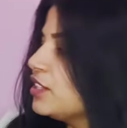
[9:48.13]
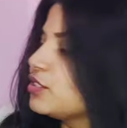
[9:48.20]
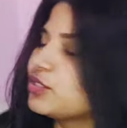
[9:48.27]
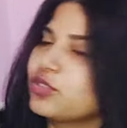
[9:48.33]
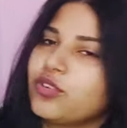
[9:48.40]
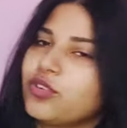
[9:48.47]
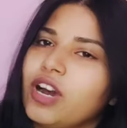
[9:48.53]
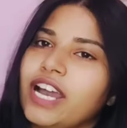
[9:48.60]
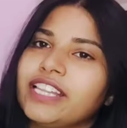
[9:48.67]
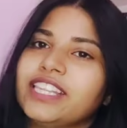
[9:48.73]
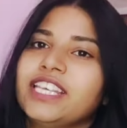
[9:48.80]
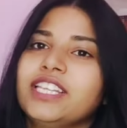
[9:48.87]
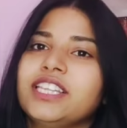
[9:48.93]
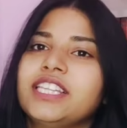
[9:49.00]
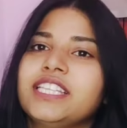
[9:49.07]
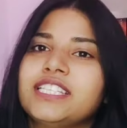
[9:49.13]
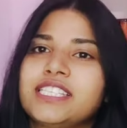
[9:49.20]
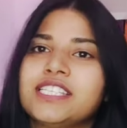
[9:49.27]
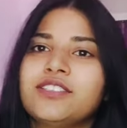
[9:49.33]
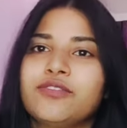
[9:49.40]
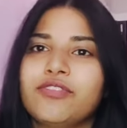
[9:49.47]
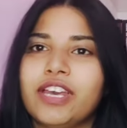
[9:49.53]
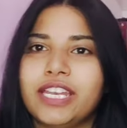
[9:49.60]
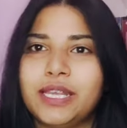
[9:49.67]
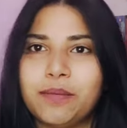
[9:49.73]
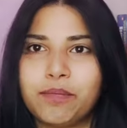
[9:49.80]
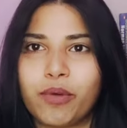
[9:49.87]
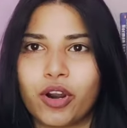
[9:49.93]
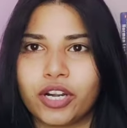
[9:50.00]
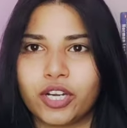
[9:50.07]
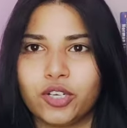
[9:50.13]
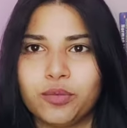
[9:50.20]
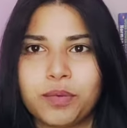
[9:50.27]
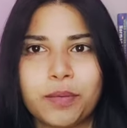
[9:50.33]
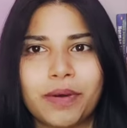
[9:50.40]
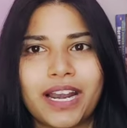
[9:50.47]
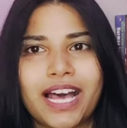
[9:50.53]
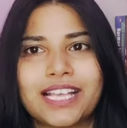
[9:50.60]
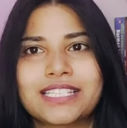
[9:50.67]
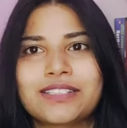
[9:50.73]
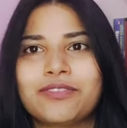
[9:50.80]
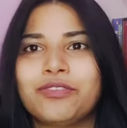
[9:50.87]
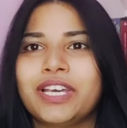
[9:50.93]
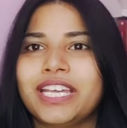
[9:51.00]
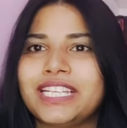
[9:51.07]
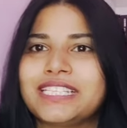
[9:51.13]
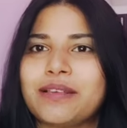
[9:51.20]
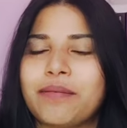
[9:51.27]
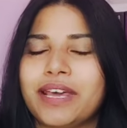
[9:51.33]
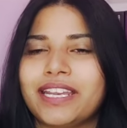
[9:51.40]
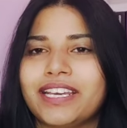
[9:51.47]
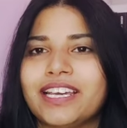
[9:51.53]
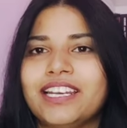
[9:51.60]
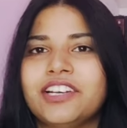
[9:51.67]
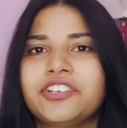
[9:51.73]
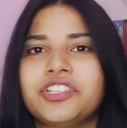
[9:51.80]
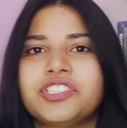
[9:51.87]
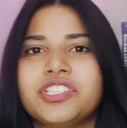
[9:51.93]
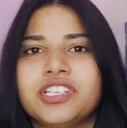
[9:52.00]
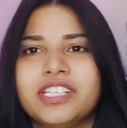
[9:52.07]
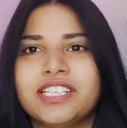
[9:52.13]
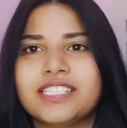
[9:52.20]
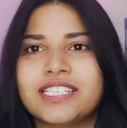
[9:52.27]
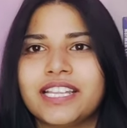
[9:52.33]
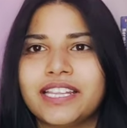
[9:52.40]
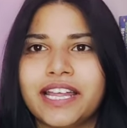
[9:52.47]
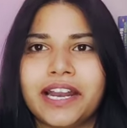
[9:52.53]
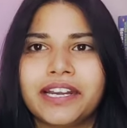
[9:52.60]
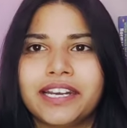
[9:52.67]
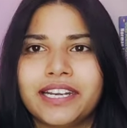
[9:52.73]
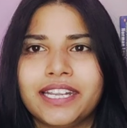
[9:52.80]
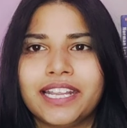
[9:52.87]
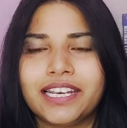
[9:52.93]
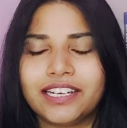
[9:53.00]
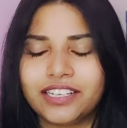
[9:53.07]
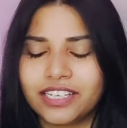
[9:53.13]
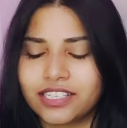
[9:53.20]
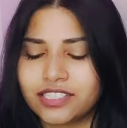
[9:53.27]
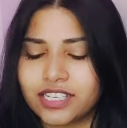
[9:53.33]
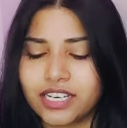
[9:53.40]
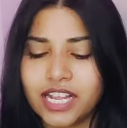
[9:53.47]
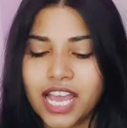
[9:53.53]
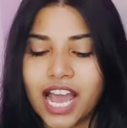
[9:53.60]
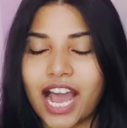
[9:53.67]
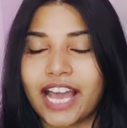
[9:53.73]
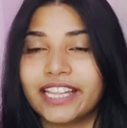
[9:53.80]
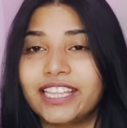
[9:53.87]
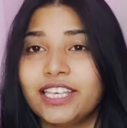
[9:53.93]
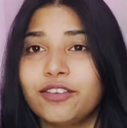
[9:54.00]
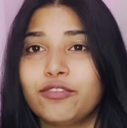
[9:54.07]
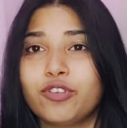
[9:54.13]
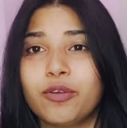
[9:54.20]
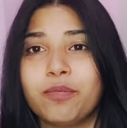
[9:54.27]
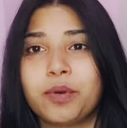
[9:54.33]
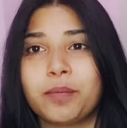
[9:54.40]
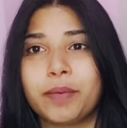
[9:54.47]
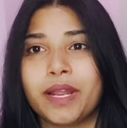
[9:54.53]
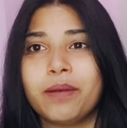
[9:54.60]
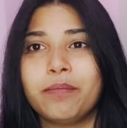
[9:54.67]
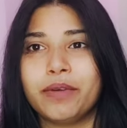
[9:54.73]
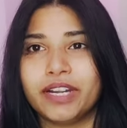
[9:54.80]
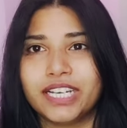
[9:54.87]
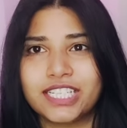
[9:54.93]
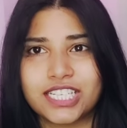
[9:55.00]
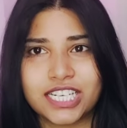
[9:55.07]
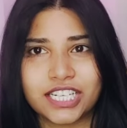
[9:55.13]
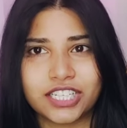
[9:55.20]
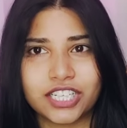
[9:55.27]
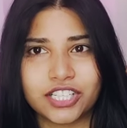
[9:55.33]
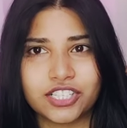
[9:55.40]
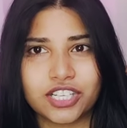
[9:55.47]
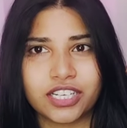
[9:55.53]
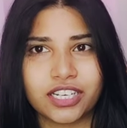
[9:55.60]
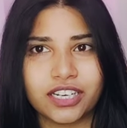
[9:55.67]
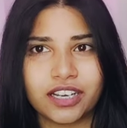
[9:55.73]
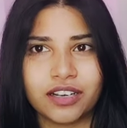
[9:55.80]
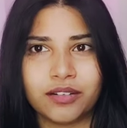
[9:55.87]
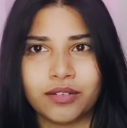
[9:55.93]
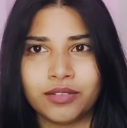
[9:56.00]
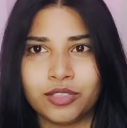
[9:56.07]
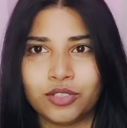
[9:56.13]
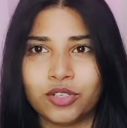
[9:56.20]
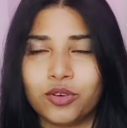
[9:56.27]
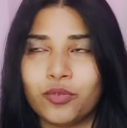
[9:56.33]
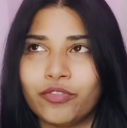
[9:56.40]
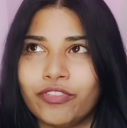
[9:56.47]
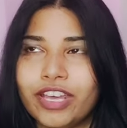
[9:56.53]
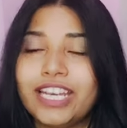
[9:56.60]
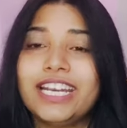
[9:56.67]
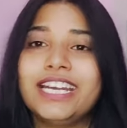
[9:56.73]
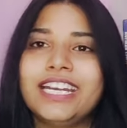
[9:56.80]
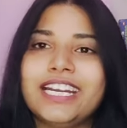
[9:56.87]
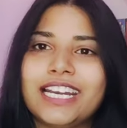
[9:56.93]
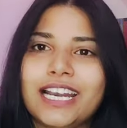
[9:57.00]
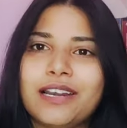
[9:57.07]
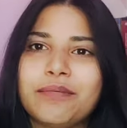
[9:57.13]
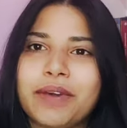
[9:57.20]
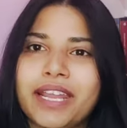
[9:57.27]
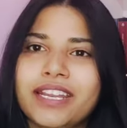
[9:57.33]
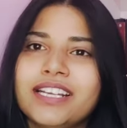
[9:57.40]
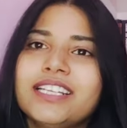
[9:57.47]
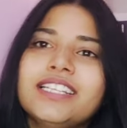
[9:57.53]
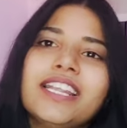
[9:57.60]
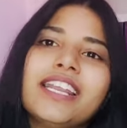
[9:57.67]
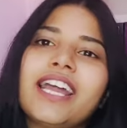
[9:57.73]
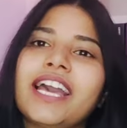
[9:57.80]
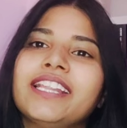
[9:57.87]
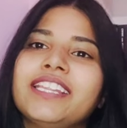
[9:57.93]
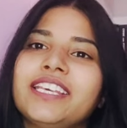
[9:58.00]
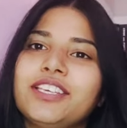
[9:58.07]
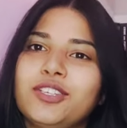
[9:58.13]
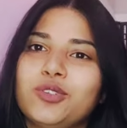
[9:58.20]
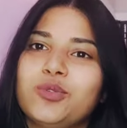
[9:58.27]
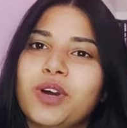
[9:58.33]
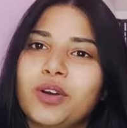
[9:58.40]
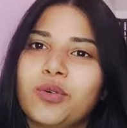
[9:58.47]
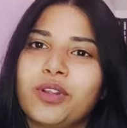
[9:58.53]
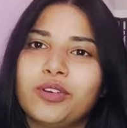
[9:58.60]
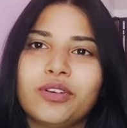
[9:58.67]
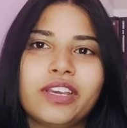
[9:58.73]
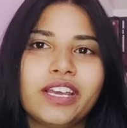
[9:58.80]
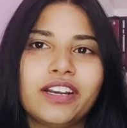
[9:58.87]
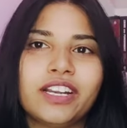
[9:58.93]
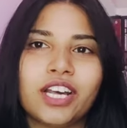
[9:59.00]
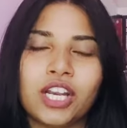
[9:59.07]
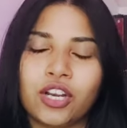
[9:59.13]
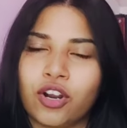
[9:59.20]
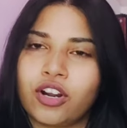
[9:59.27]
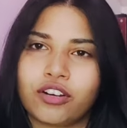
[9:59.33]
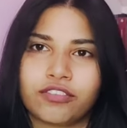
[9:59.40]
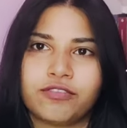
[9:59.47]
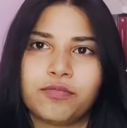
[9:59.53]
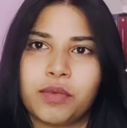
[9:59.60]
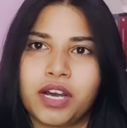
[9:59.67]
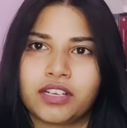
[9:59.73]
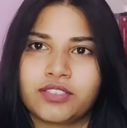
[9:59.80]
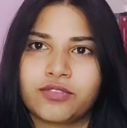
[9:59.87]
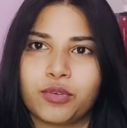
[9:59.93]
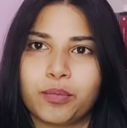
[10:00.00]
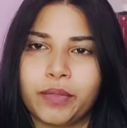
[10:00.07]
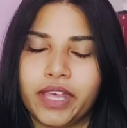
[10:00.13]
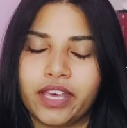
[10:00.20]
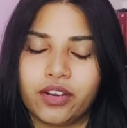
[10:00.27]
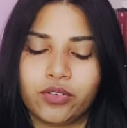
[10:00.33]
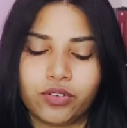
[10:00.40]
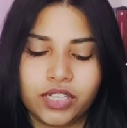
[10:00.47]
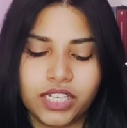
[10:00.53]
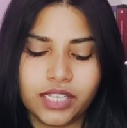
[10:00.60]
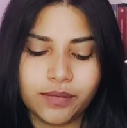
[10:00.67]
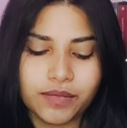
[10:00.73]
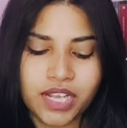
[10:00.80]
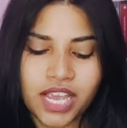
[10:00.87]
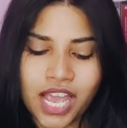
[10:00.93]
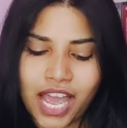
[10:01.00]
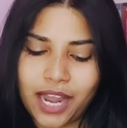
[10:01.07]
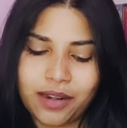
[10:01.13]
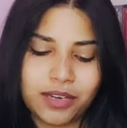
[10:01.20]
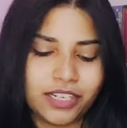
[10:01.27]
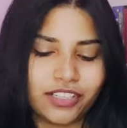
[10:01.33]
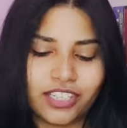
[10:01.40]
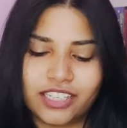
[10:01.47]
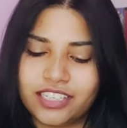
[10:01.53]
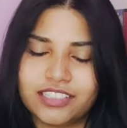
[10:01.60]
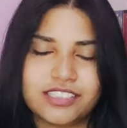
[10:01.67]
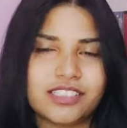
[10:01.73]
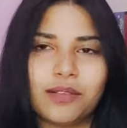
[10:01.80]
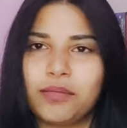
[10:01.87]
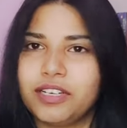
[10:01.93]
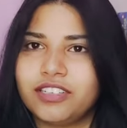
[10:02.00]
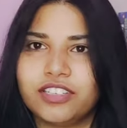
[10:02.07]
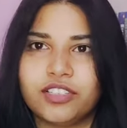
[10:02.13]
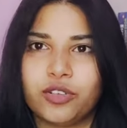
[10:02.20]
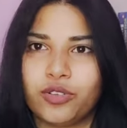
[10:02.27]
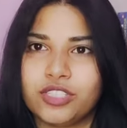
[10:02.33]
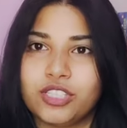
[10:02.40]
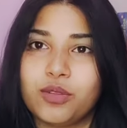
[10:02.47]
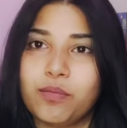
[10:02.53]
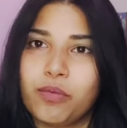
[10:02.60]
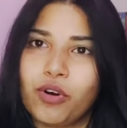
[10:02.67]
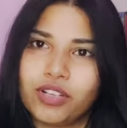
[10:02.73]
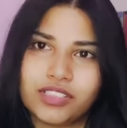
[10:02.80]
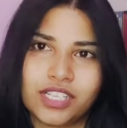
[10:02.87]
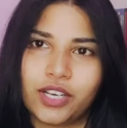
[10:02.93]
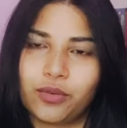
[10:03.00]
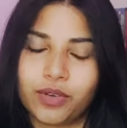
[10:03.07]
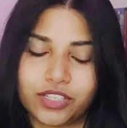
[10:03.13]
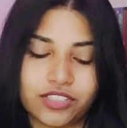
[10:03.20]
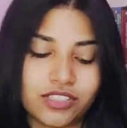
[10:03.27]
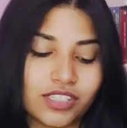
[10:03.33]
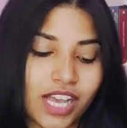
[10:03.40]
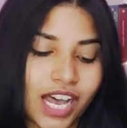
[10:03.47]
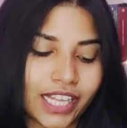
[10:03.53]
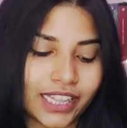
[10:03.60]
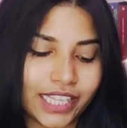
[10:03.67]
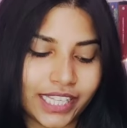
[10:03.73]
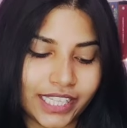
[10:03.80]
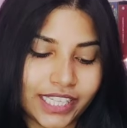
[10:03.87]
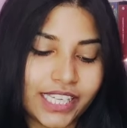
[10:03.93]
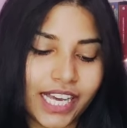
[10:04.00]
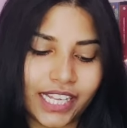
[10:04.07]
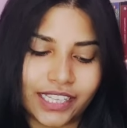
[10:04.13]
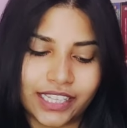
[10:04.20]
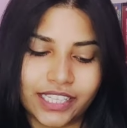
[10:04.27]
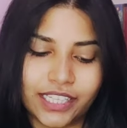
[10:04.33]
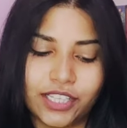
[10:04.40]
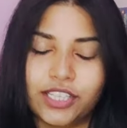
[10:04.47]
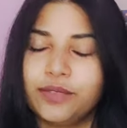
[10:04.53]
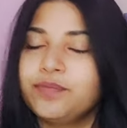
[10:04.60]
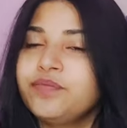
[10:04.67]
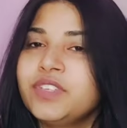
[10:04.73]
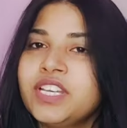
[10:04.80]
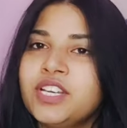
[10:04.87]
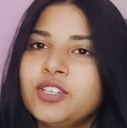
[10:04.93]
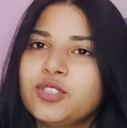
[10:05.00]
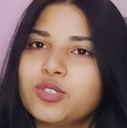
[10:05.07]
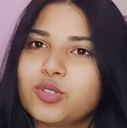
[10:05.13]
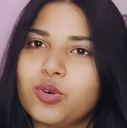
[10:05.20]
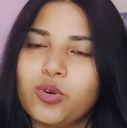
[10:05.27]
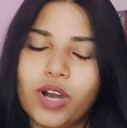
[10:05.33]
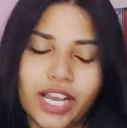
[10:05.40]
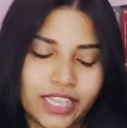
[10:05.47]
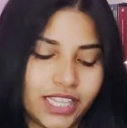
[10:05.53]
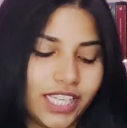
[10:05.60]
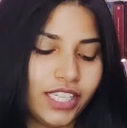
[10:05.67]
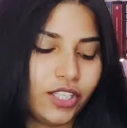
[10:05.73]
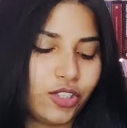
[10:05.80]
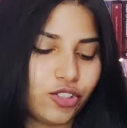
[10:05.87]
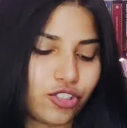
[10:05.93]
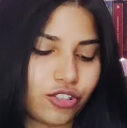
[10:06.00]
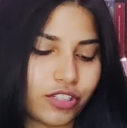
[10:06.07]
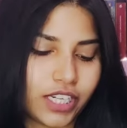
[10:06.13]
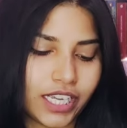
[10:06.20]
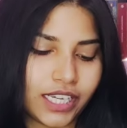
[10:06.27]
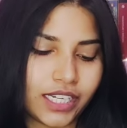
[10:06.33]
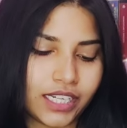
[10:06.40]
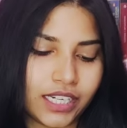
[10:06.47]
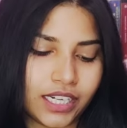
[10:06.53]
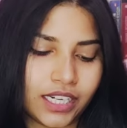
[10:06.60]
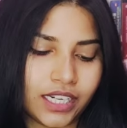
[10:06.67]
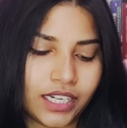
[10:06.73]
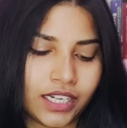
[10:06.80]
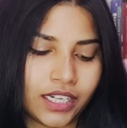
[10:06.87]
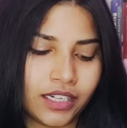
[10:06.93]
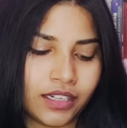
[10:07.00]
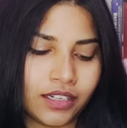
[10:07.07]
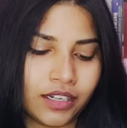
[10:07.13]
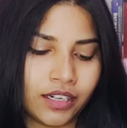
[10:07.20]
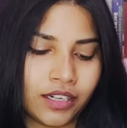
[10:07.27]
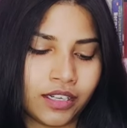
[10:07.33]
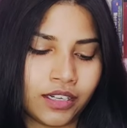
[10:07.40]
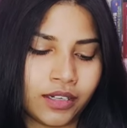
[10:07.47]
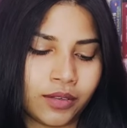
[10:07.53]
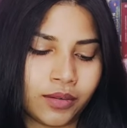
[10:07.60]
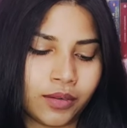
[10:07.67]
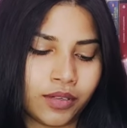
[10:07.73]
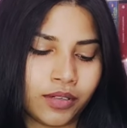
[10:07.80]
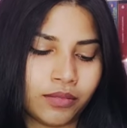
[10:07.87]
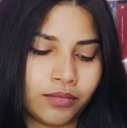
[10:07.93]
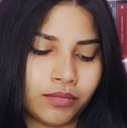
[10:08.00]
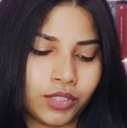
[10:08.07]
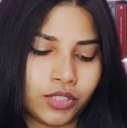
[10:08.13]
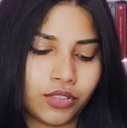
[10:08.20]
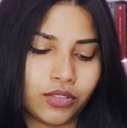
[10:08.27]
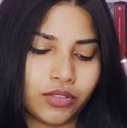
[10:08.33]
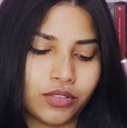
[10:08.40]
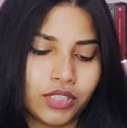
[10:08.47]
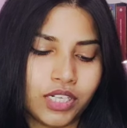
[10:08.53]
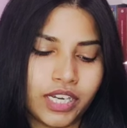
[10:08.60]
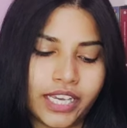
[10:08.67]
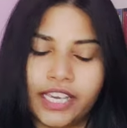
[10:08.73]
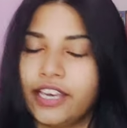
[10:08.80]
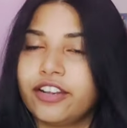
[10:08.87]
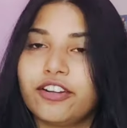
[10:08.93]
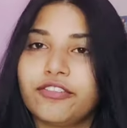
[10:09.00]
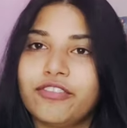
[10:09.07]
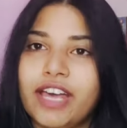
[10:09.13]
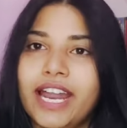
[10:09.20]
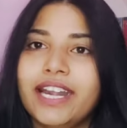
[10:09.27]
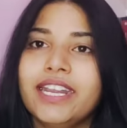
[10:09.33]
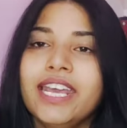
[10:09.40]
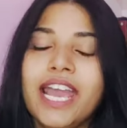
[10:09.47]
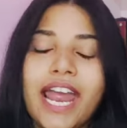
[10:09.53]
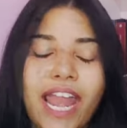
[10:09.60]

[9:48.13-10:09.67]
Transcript: So I think this is very important. People ask where is American literature, this and that, Indian literature. I think if you have prepared British literature in a, you know, very detailed manner, then I think you are going to get a lot of marks from there only. And literary criticism, literary theory, so bahut questions aate hi aate hain. So I think you should take care of that.